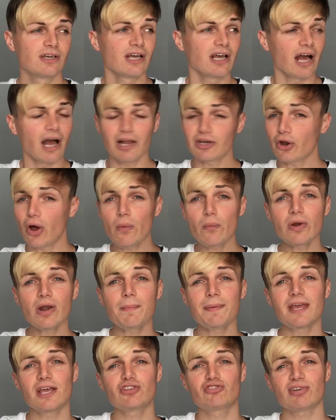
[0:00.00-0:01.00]
And I want to
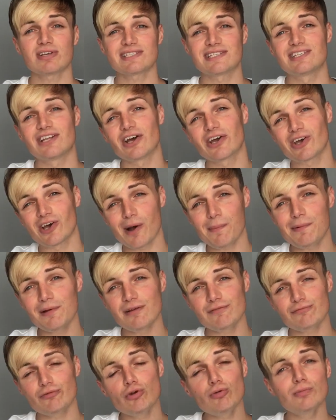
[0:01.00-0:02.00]
be addressing a couple
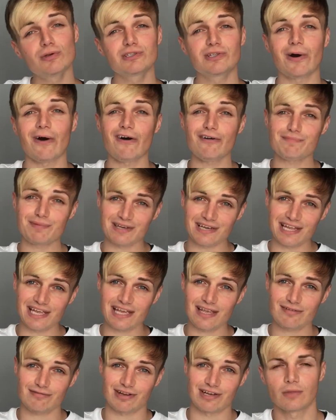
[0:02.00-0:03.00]
of rumours that I've been
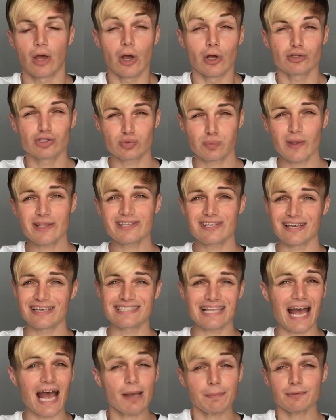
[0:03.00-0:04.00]
hearing. Twitter
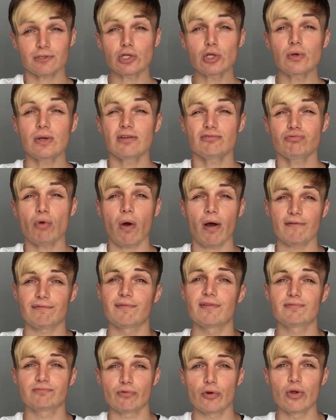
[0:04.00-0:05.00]
is absolutely rife
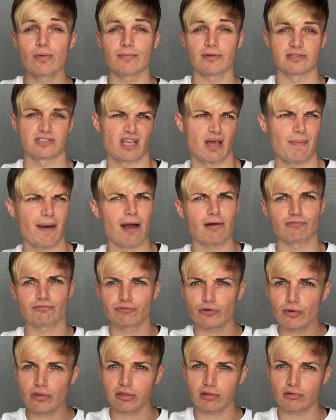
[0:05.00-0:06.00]
with rumours about
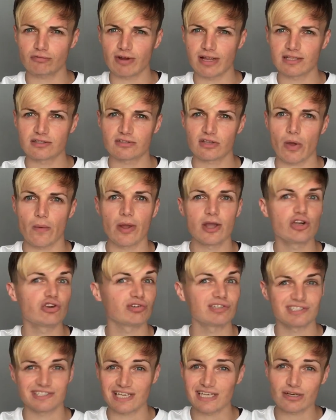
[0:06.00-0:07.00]
Ruth Lorenzo and
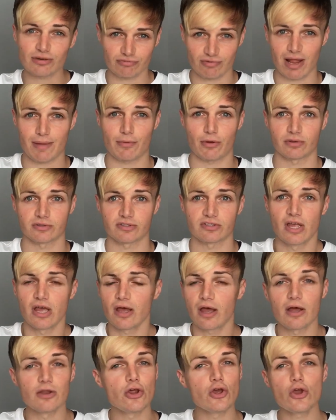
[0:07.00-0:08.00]
Cristina Ramos
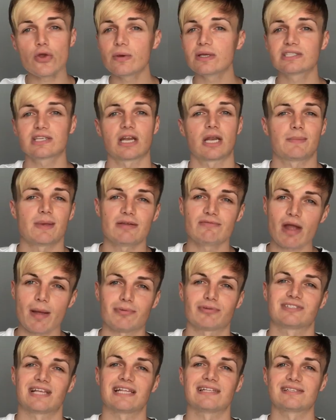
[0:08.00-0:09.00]
and who is going to be
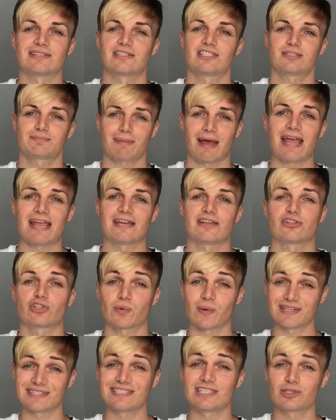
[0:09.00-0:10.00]
representing Spain in
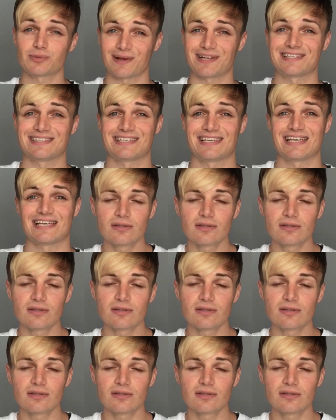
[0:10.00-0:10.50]
2020.